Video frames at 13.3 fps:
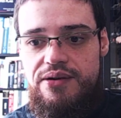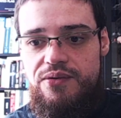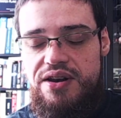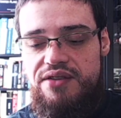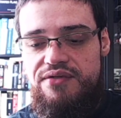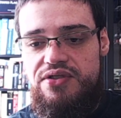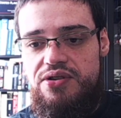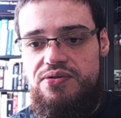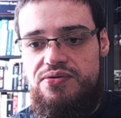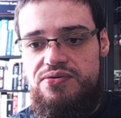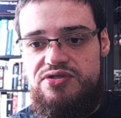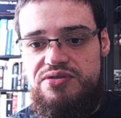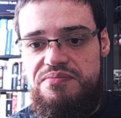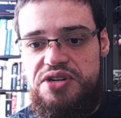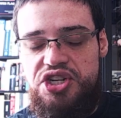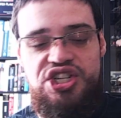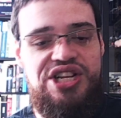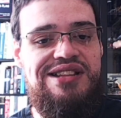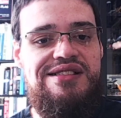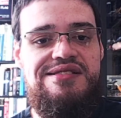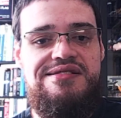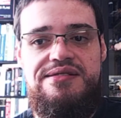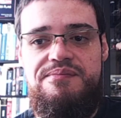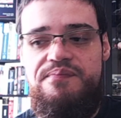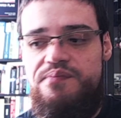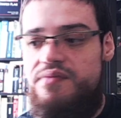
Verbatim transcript: one of those machines